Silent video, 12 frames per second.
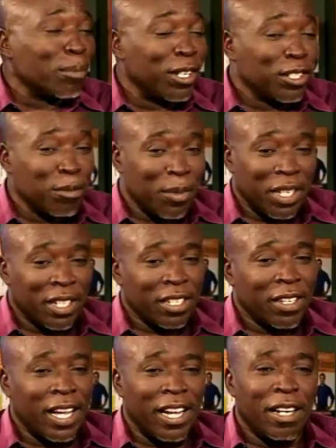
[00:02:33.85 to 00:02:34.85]
point to me.
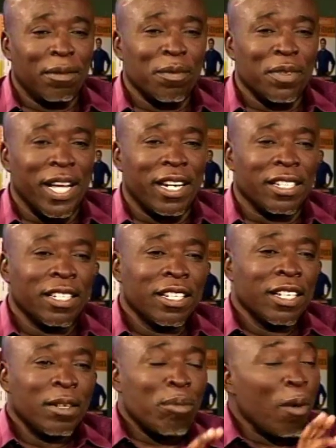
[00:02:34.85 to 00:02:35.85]
That
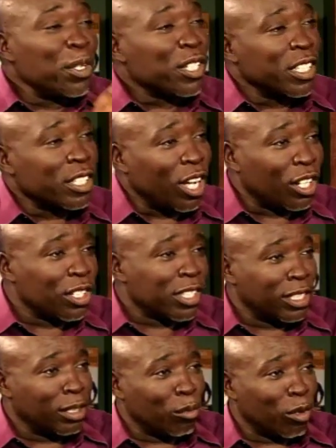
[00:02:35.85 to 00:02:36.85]
publishing is not just
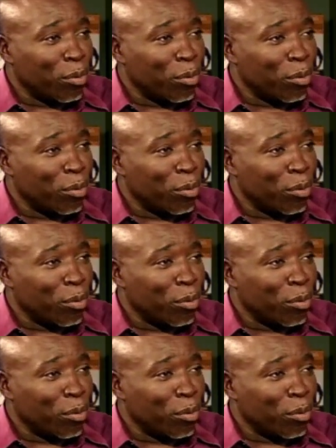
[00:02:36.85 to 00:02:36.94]
getting the book